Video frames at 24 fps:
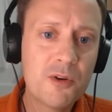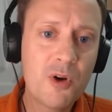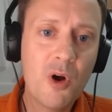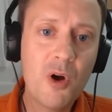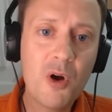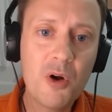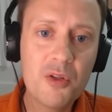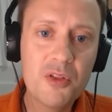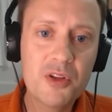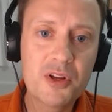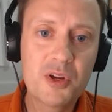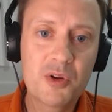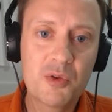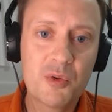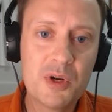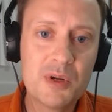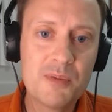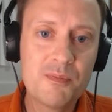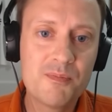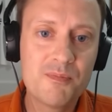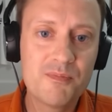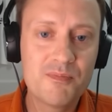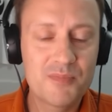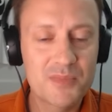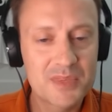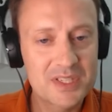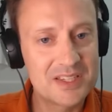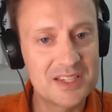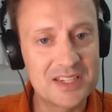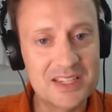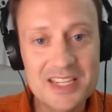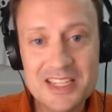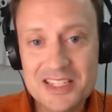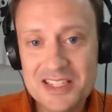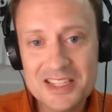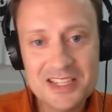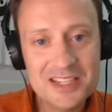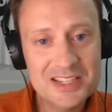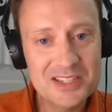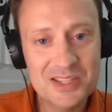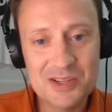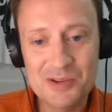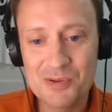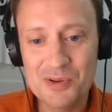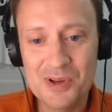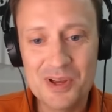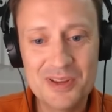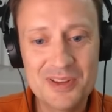all the grim statistics
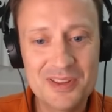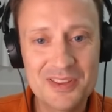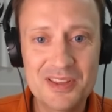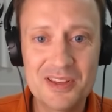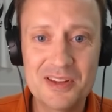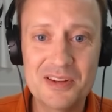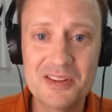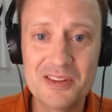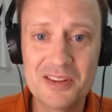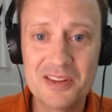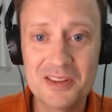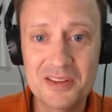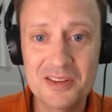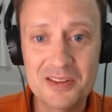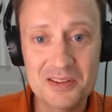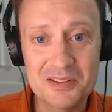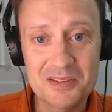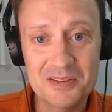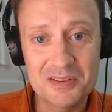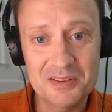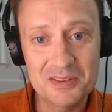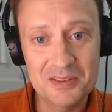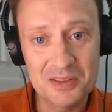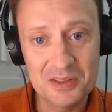that the